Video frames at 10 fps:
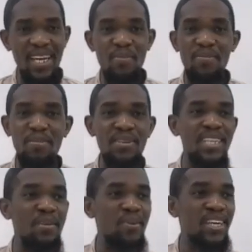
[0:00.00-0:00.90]
come, female,
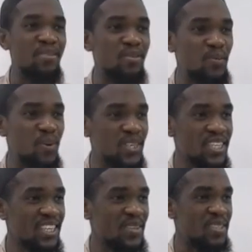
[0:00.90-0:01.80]
they're playing football
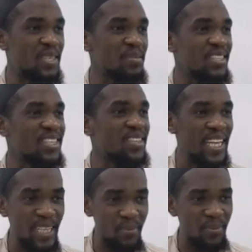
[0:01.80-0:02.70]
or something, you
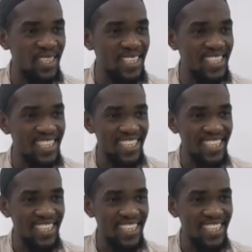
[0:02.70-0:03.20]
let the brothers.